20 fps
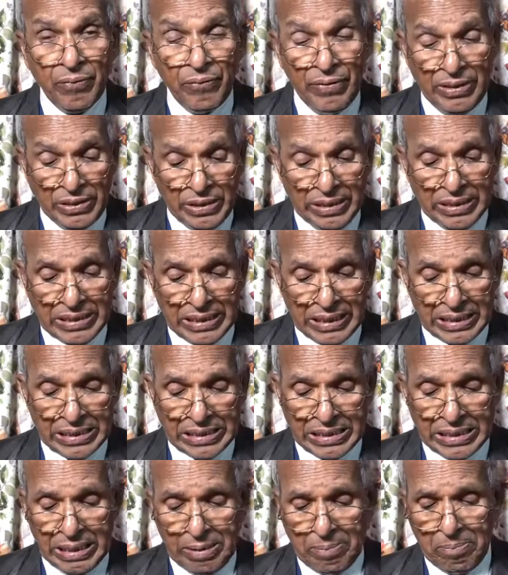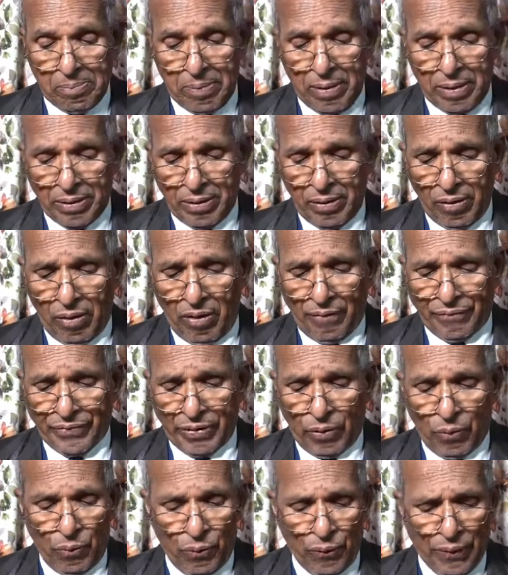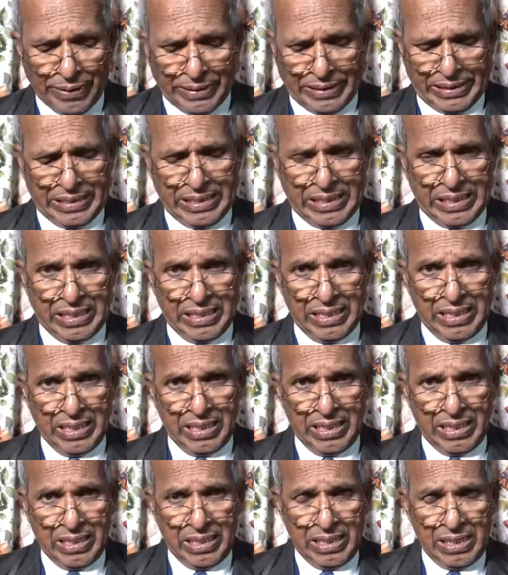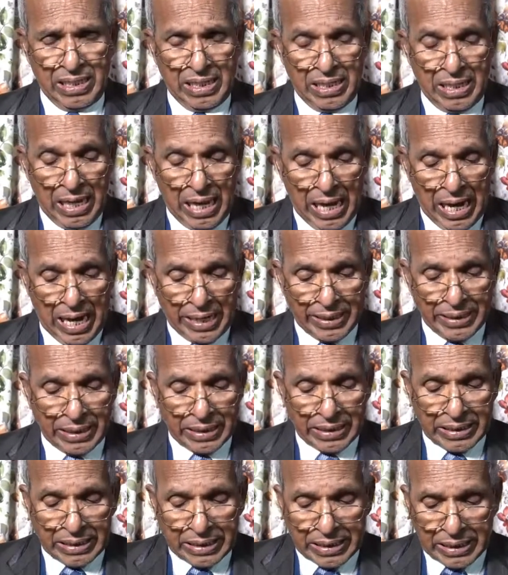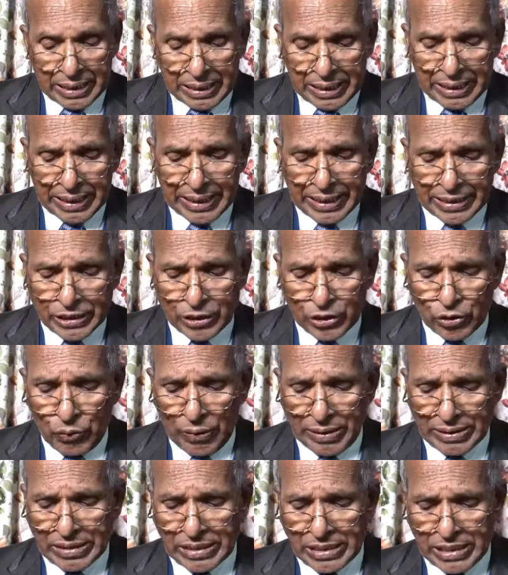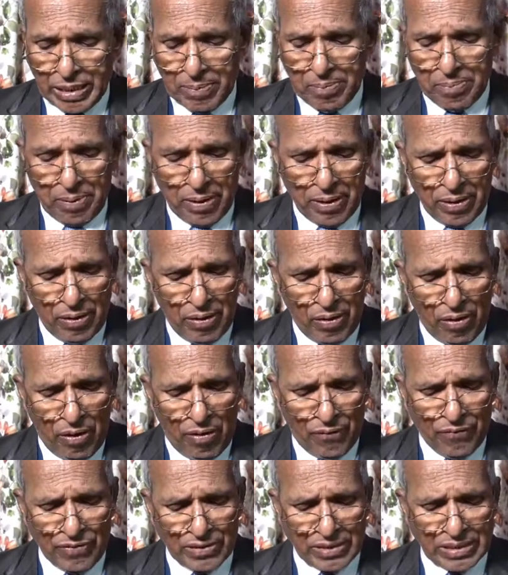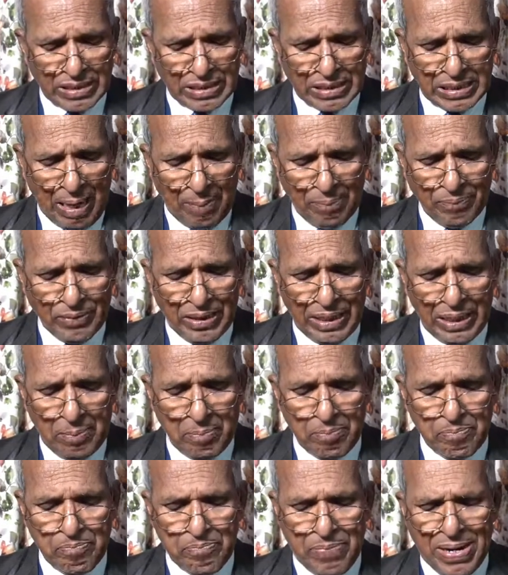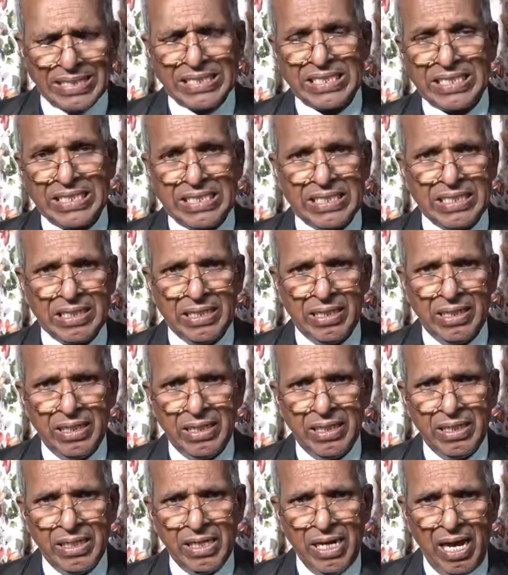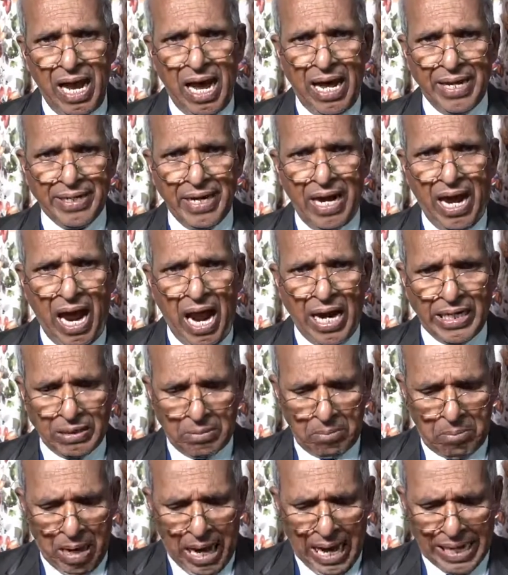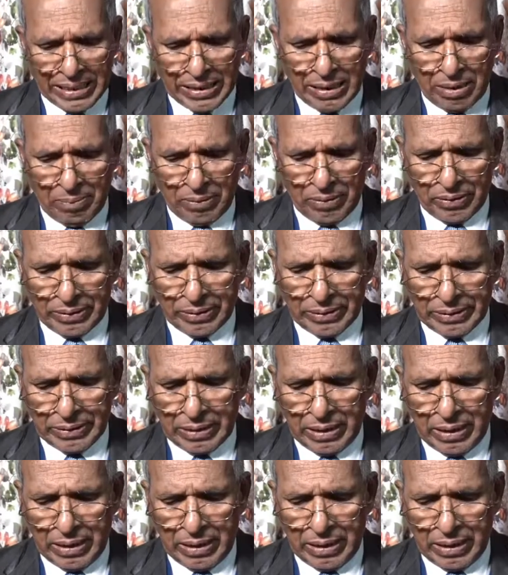which is a symbol of the worst and turn it to a symbol of something best and admirable,